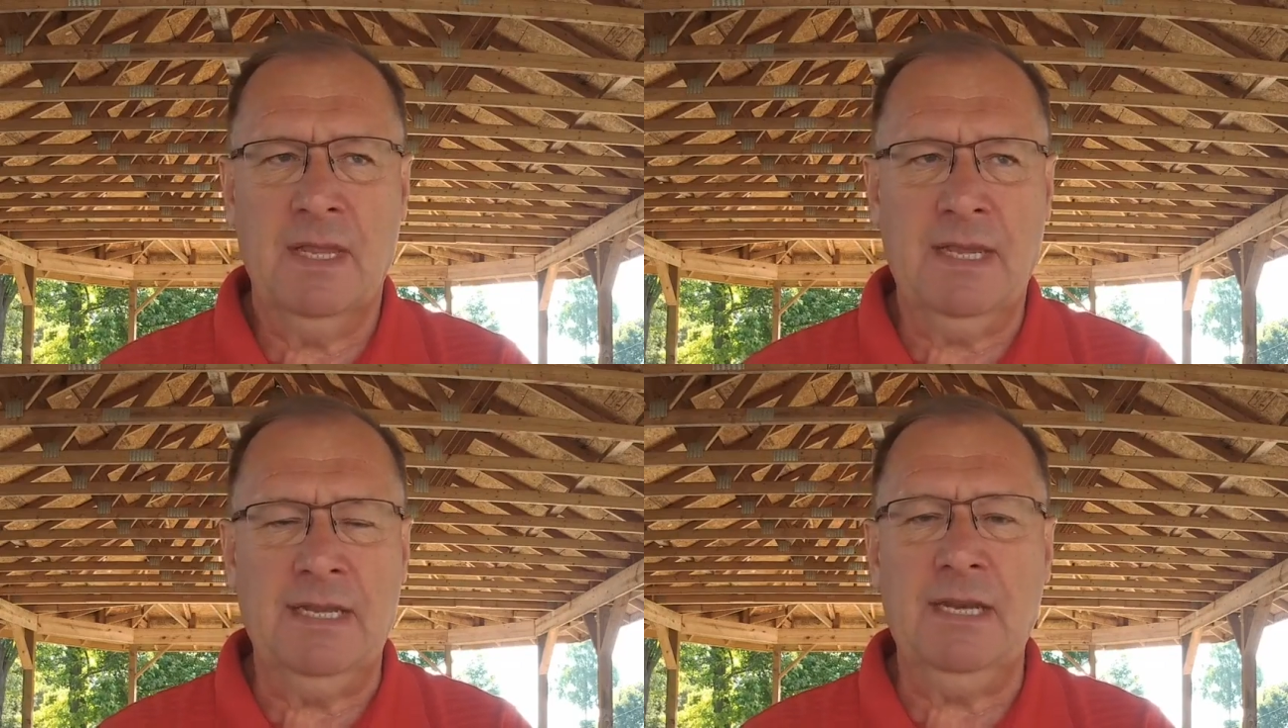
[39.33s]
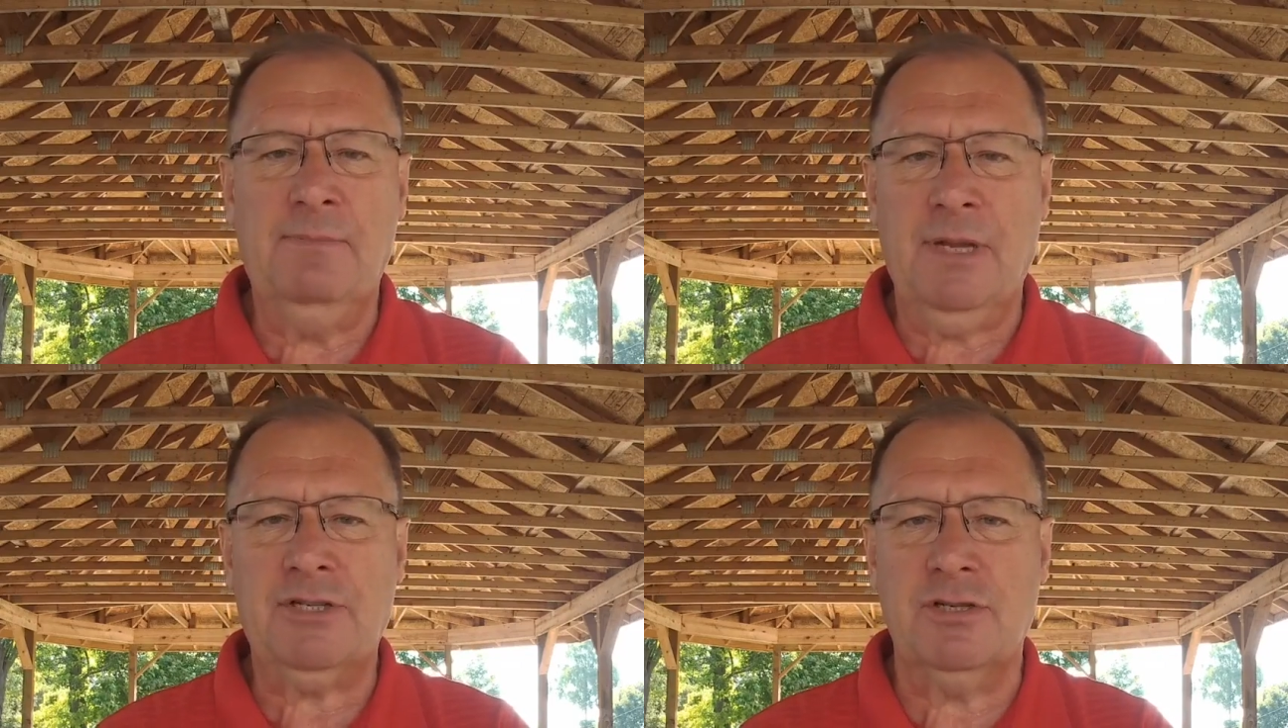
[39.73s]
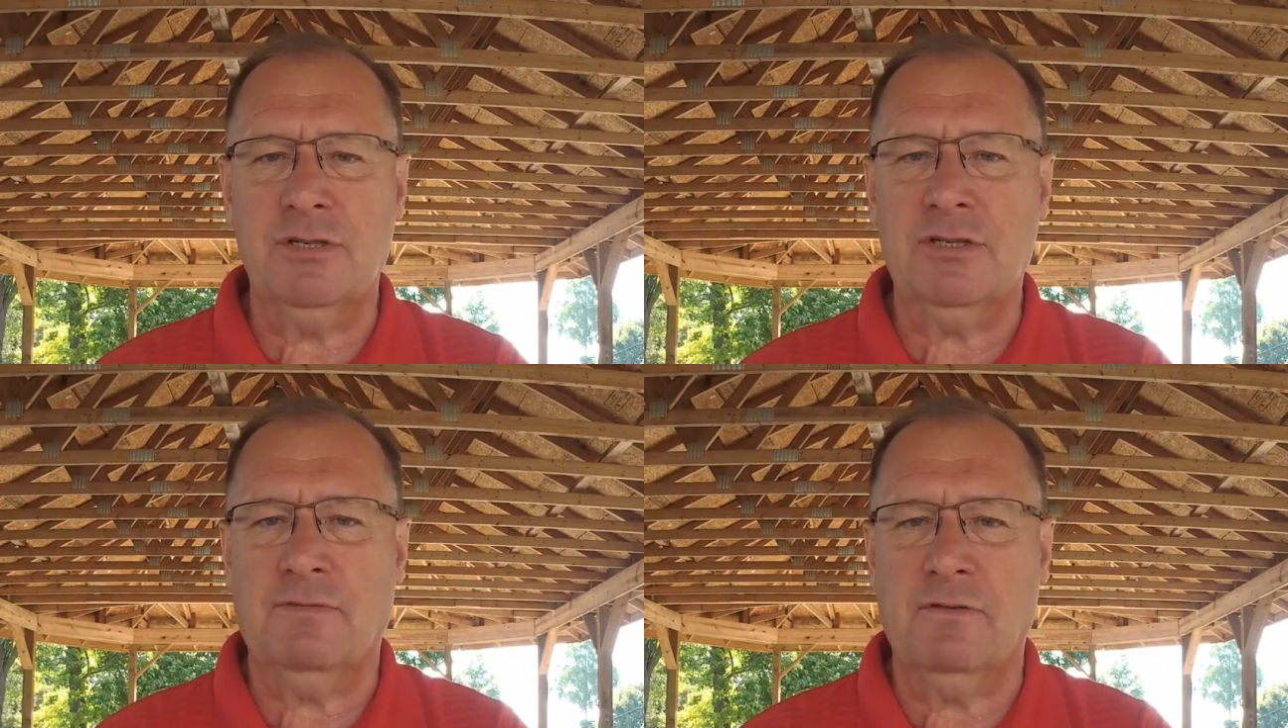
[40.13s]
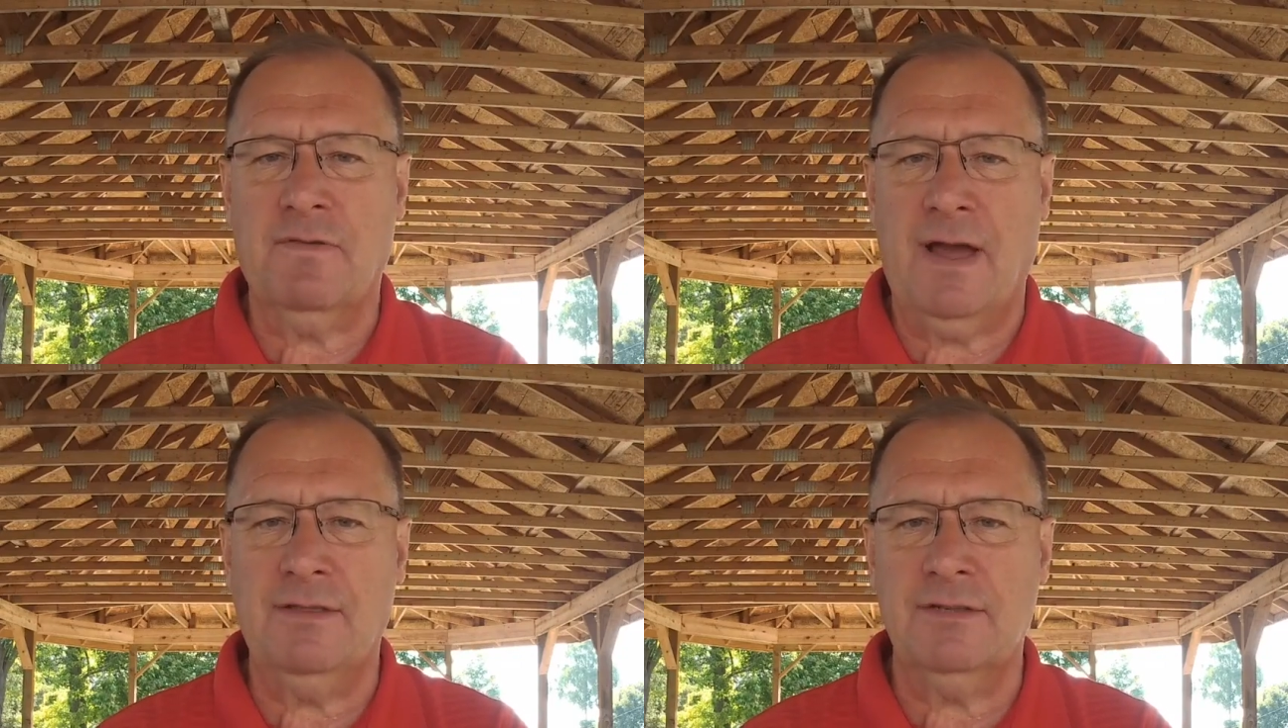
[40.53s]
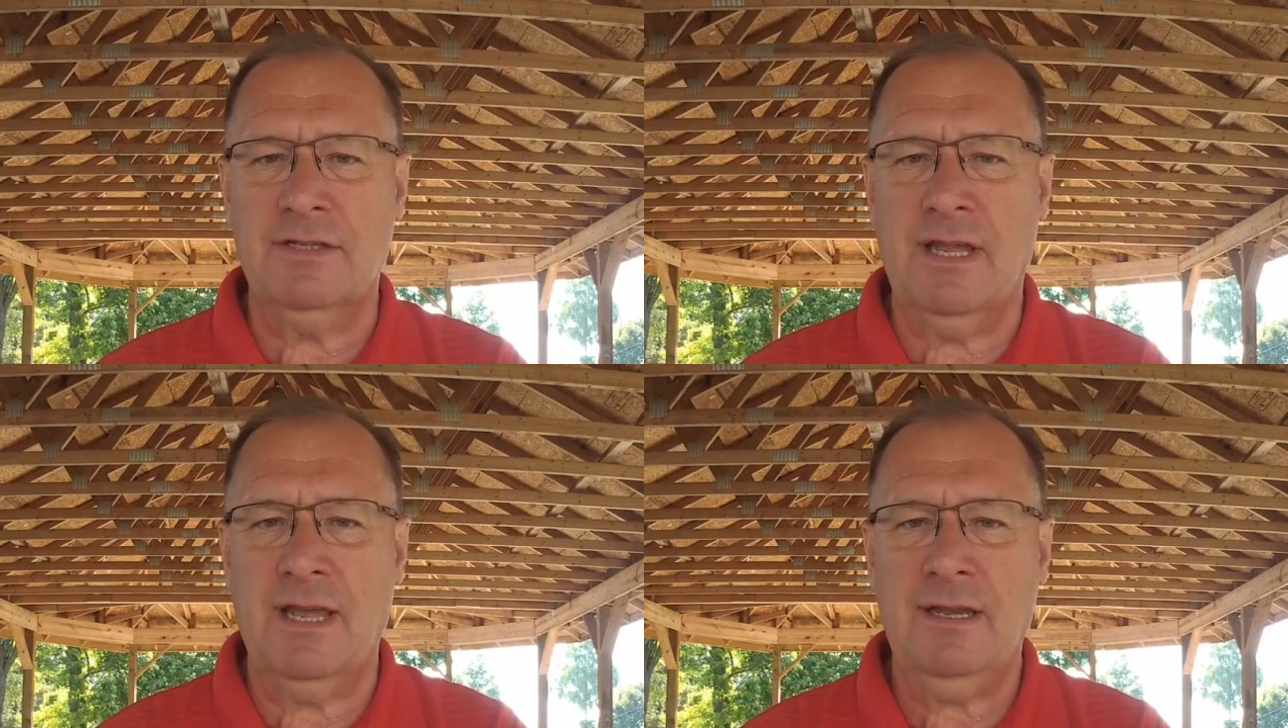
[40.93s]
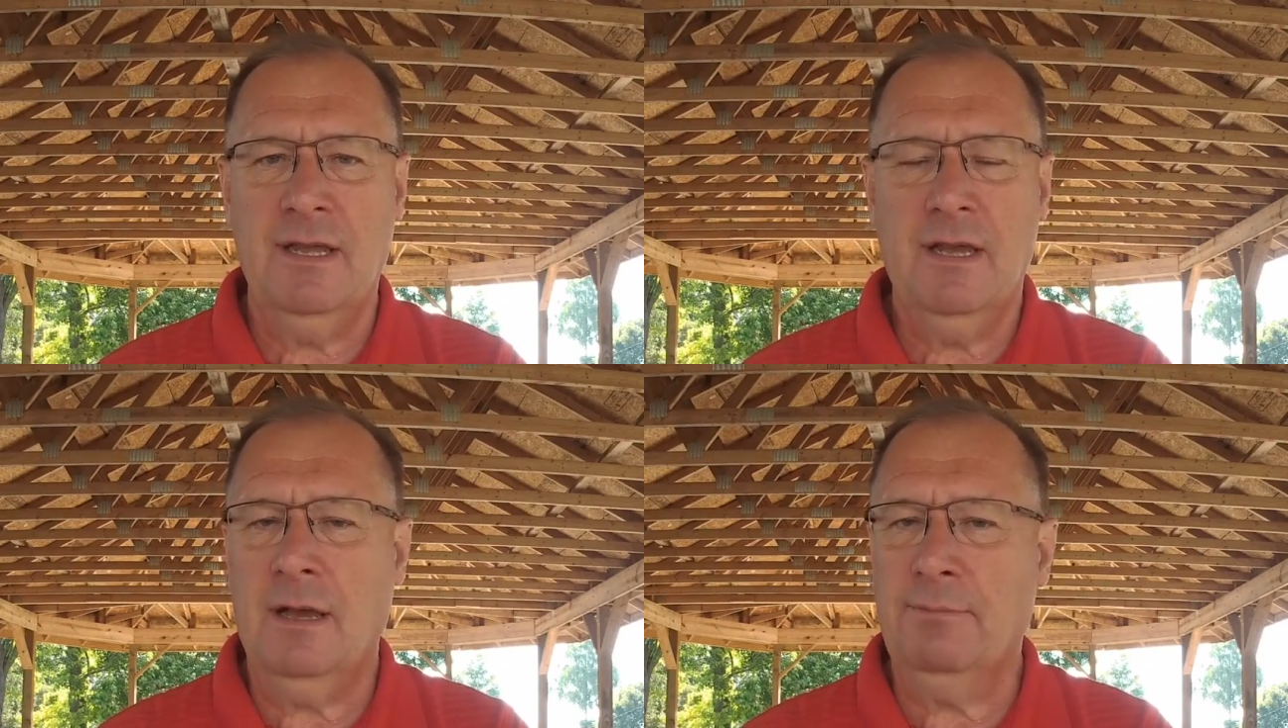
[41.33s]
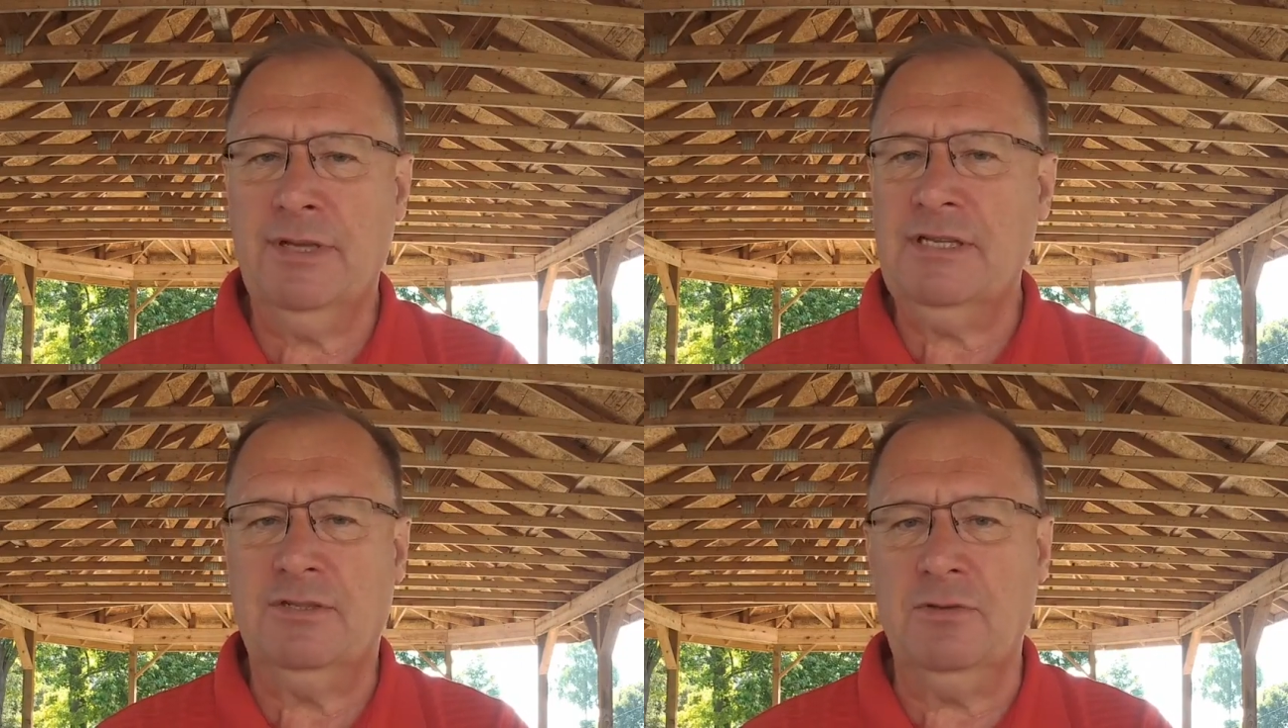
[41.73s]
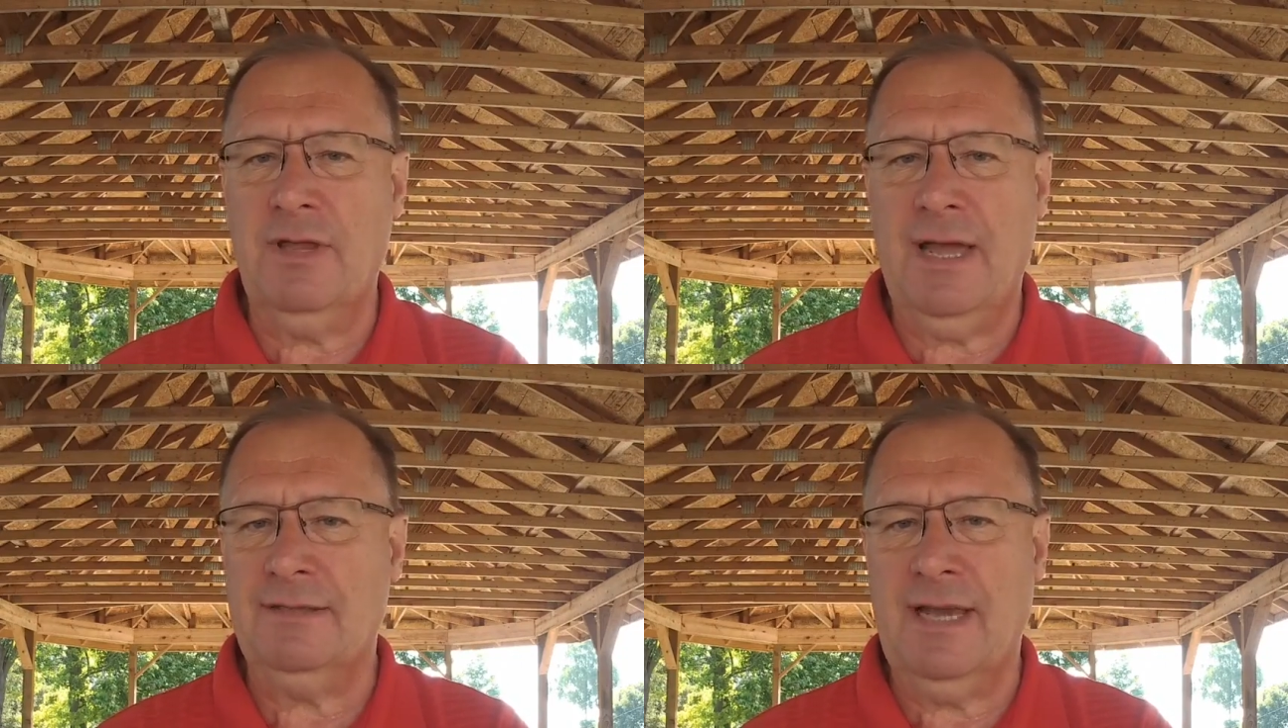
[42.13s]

any pictures for Father's Day, um, please do that.